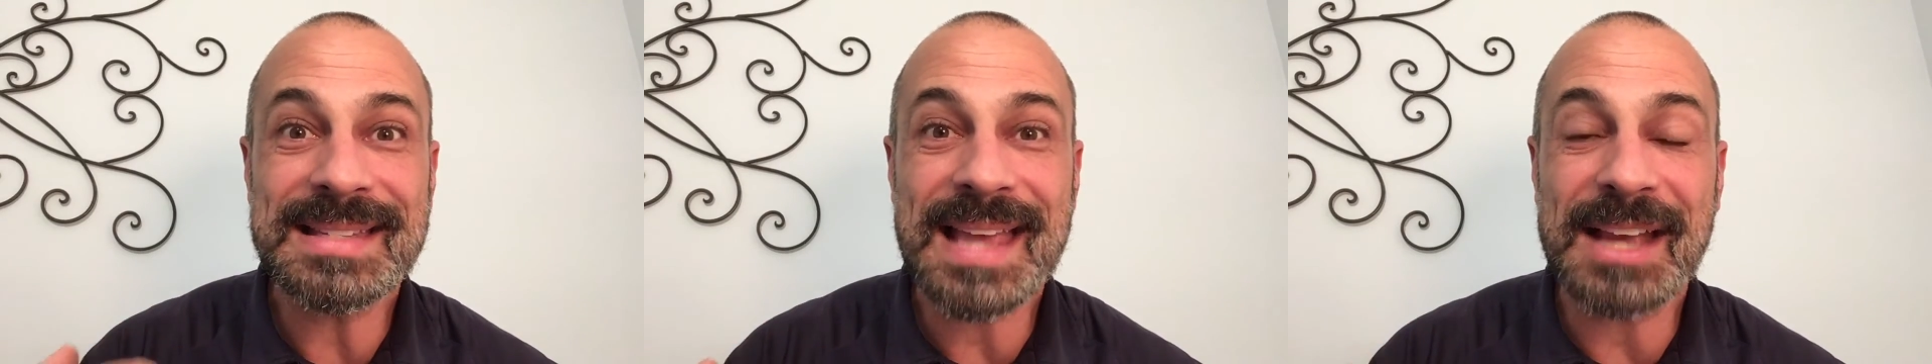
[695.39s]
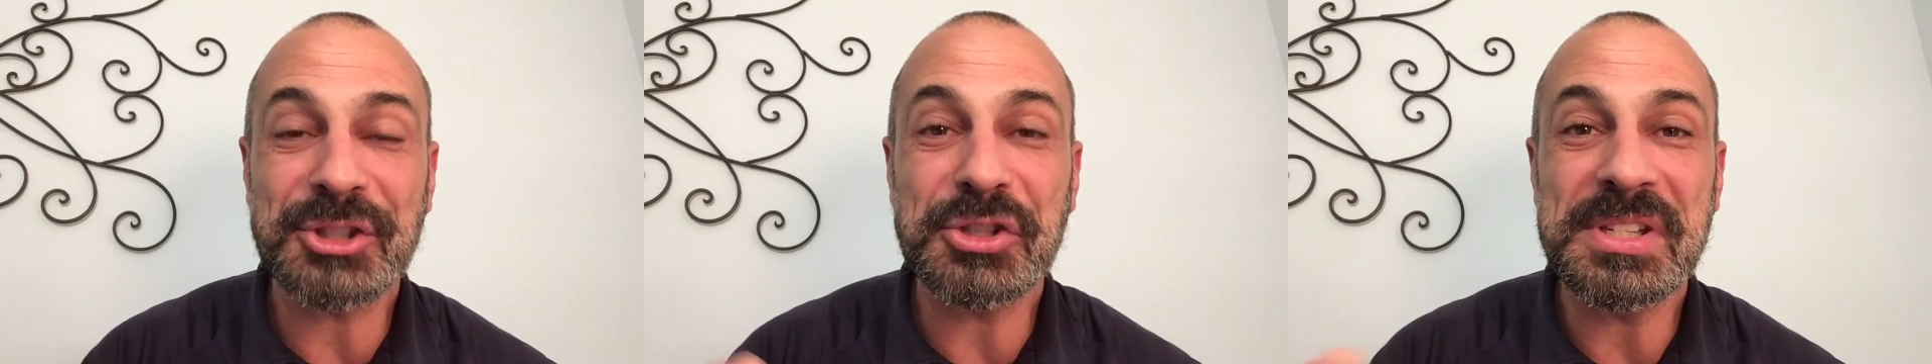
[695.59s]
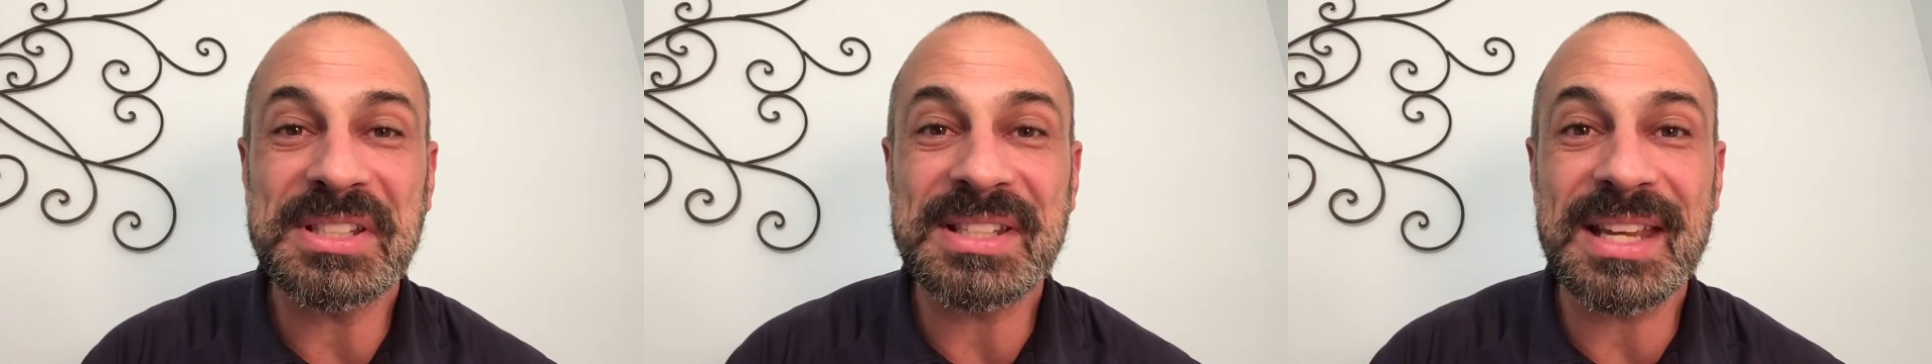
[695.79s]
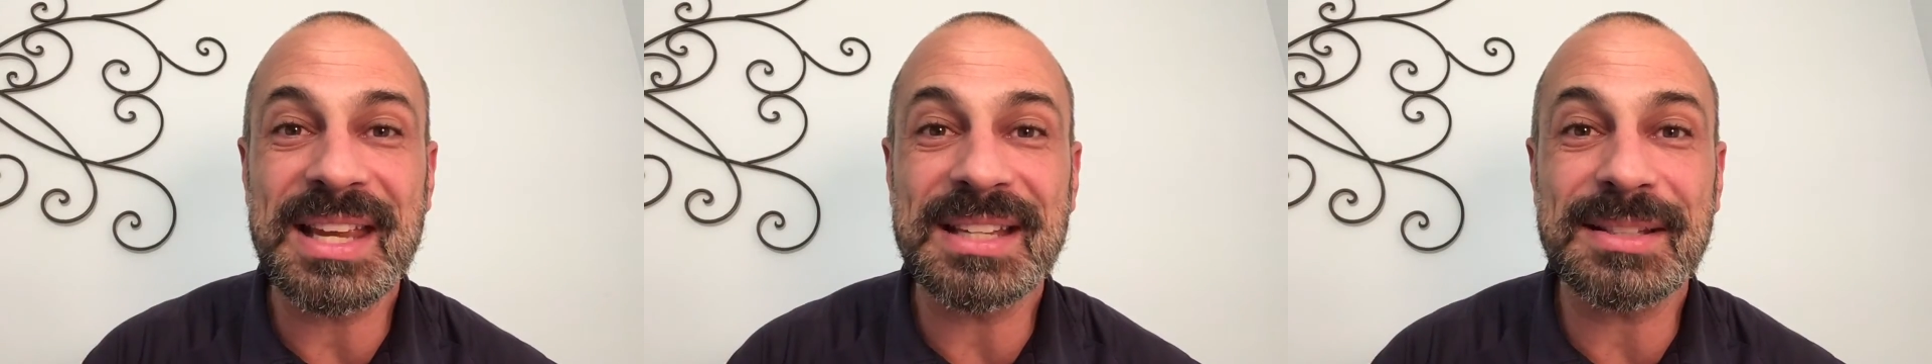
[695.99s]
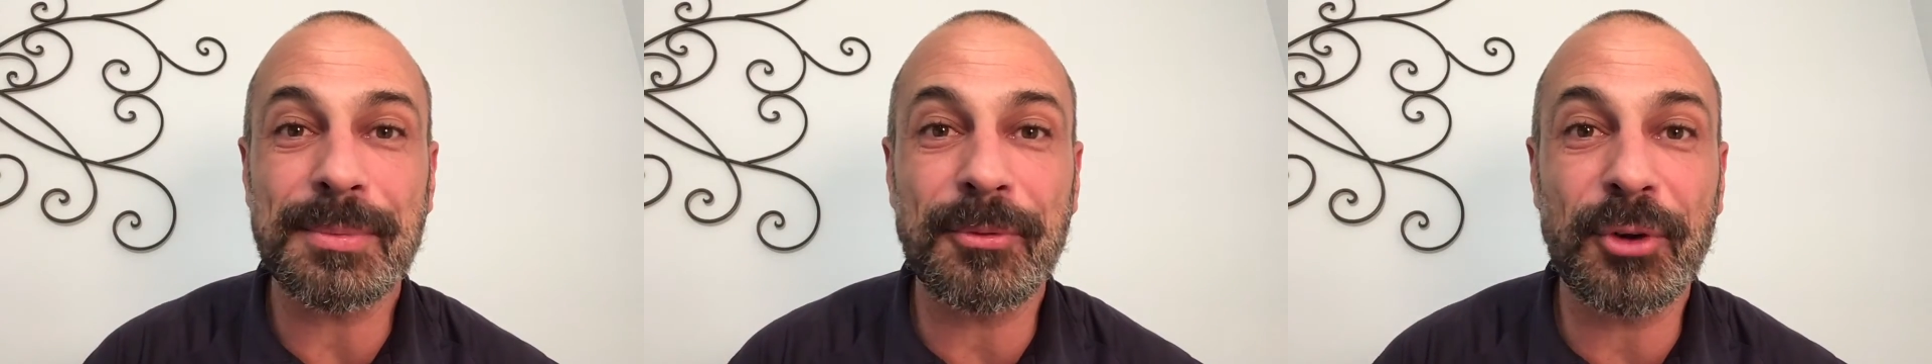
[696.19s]
actually
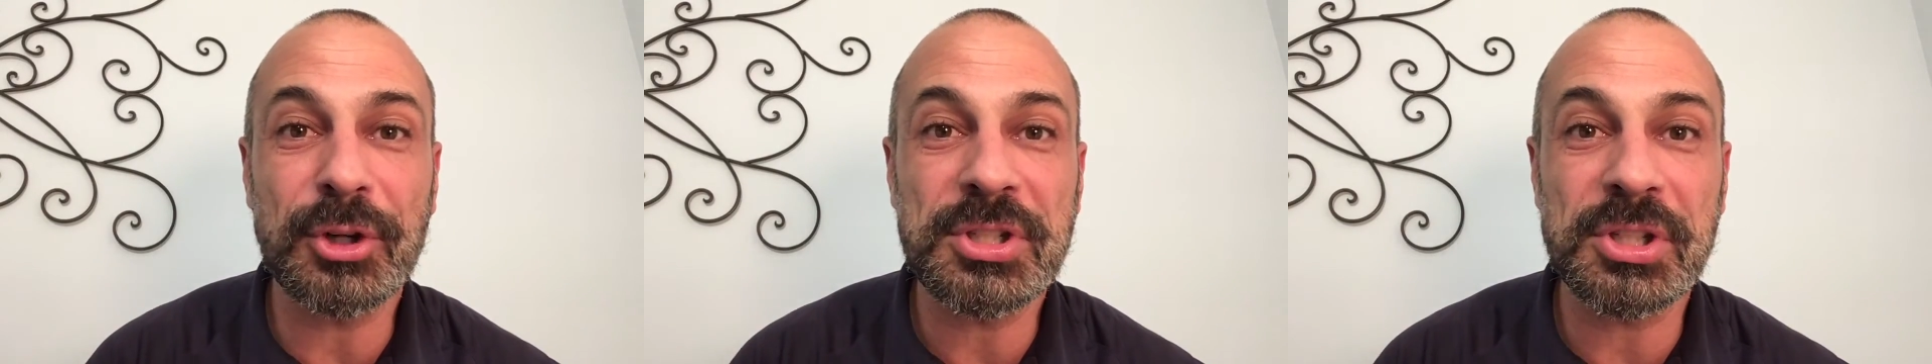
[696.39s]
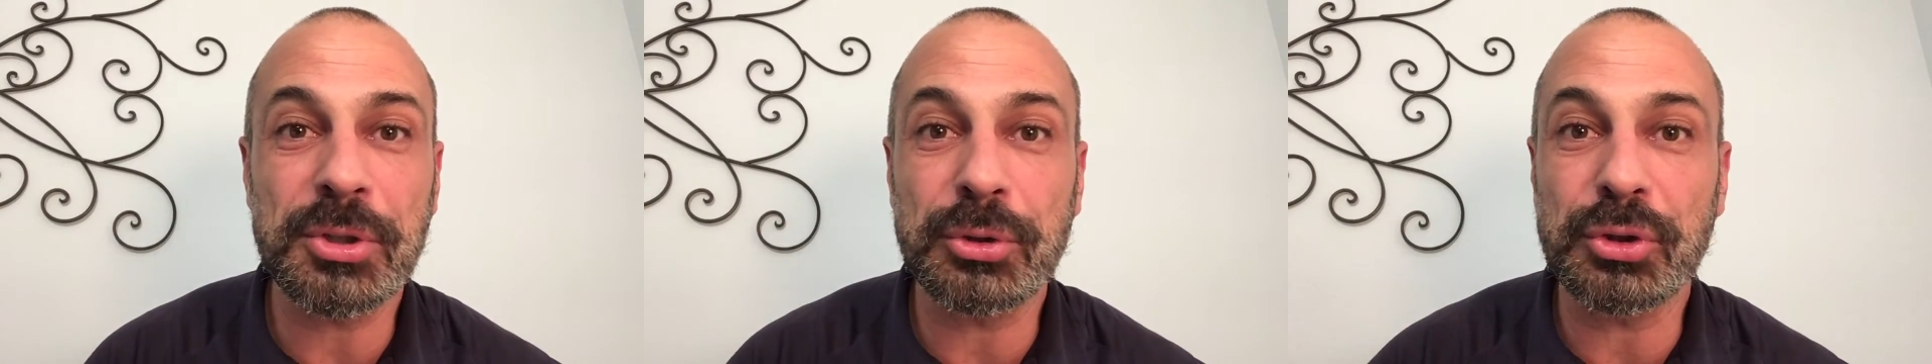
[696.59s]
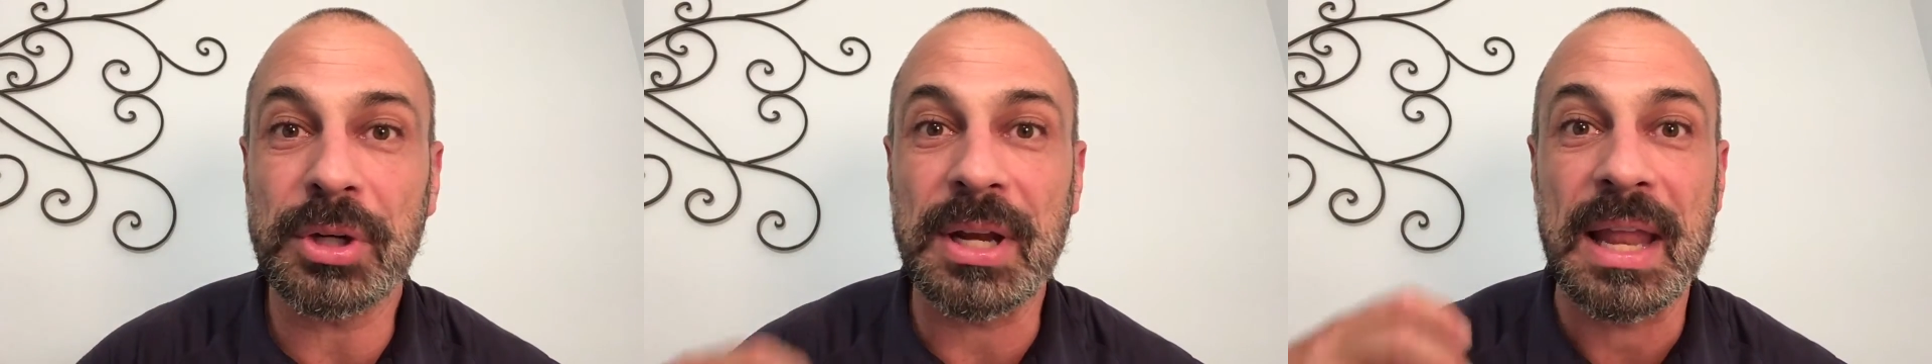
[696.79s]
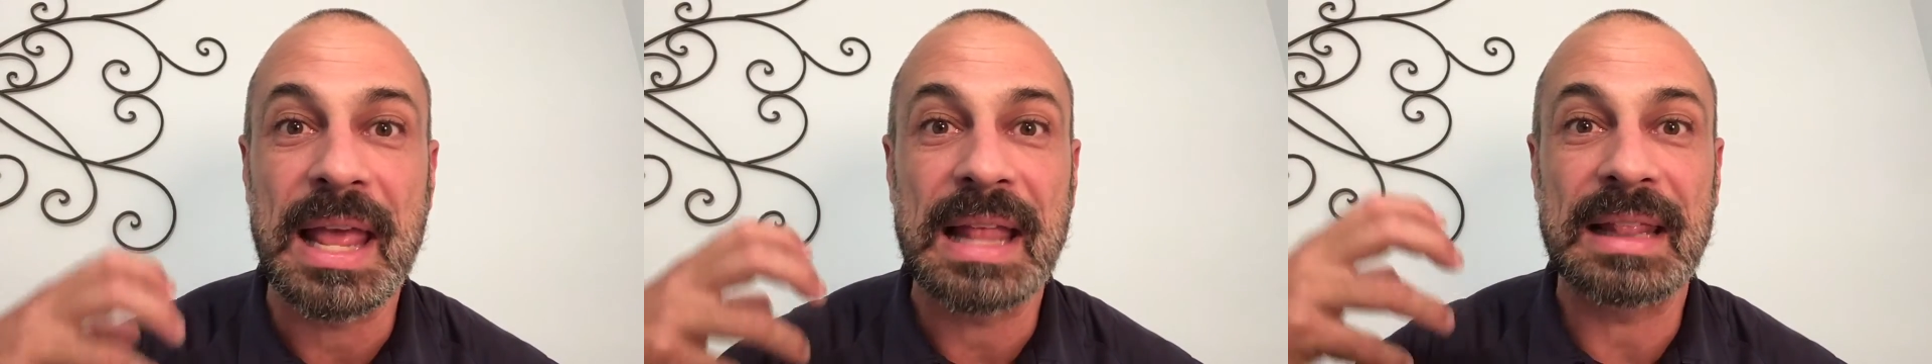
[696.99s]
seeing some of our children